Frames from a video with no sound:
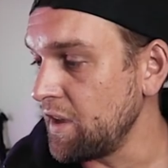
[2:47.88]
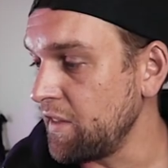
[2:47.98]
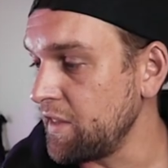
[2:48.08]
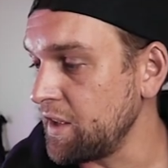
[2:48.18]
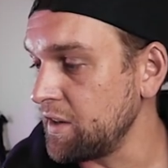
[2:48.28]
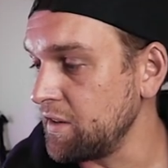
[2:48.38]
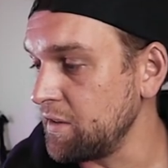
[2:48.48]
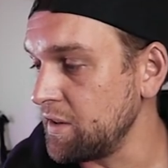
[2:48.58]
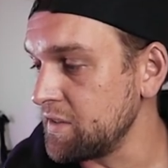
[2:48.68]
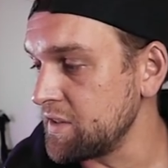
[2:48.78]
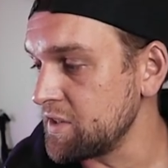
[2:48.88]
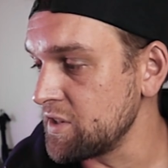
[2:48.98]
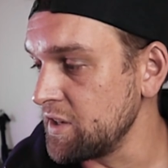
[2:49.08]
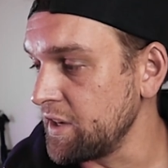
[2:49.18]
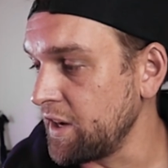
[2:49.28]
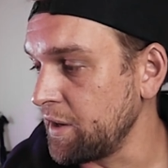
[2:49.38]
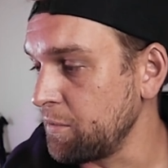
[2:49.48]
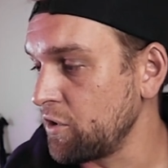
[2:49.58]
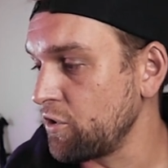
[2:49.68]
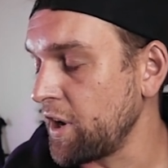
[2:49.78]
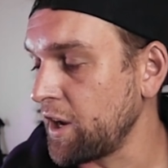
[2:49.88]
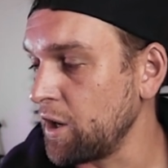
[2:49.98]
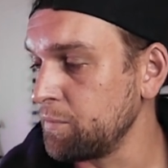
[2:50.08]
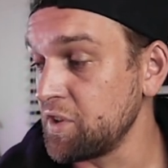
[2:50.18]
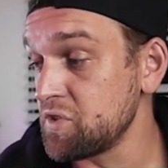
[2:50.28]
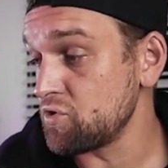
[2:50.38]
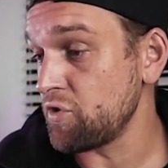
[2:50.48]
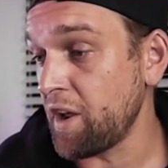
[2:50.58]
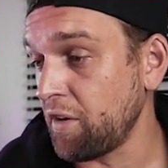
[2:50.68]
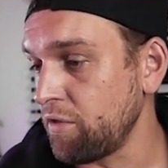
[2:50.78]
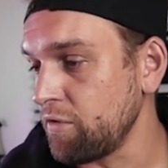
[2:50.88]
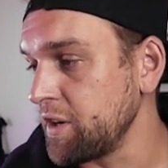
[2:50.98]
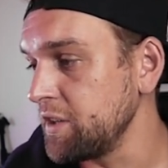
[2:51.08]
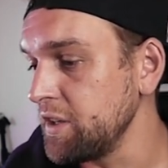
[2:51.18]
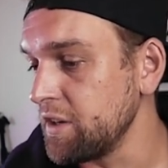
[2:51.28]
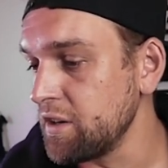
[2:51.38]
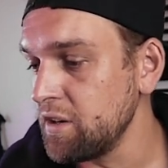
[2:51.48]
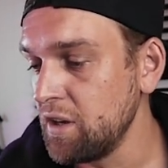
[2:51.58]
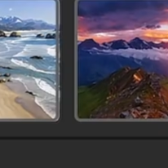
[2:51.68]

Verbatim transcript: and then essentially I crank up the strength right here